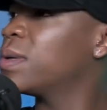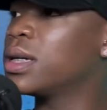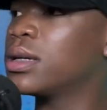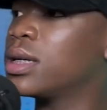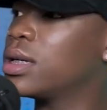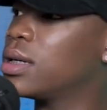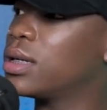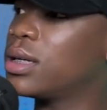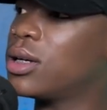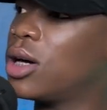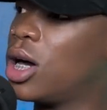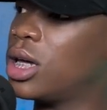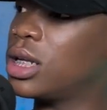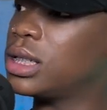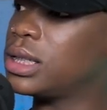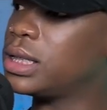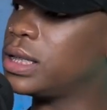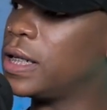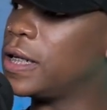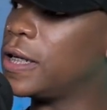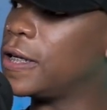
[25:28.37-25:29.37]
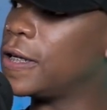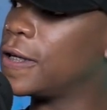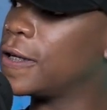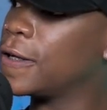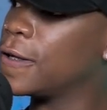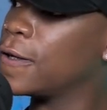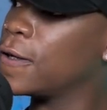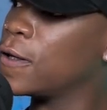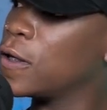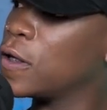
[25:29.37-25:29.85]
Starting with it, like, did
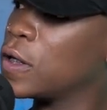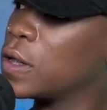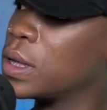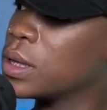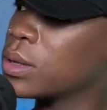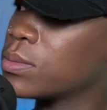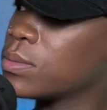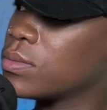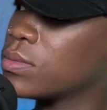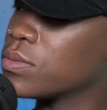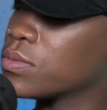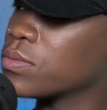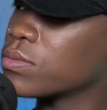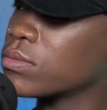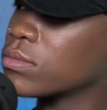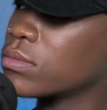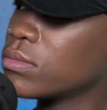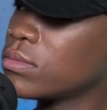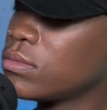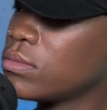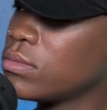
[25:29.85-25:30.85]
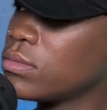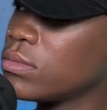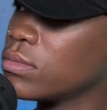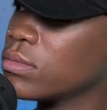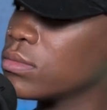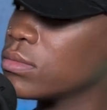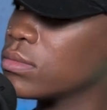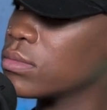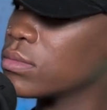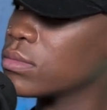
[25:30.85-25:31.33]
you know the numbers it
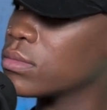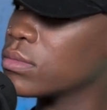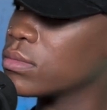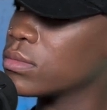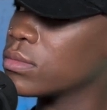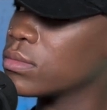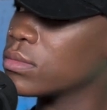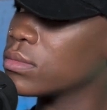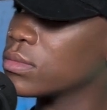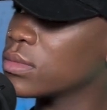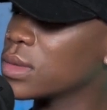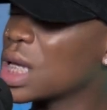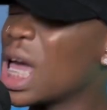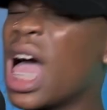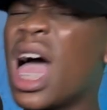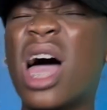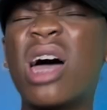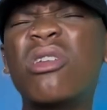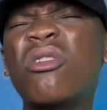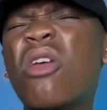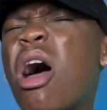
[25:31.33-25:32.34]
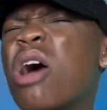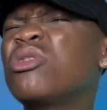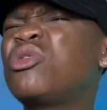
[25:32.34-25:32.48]
would hit, or it was just like a gamble?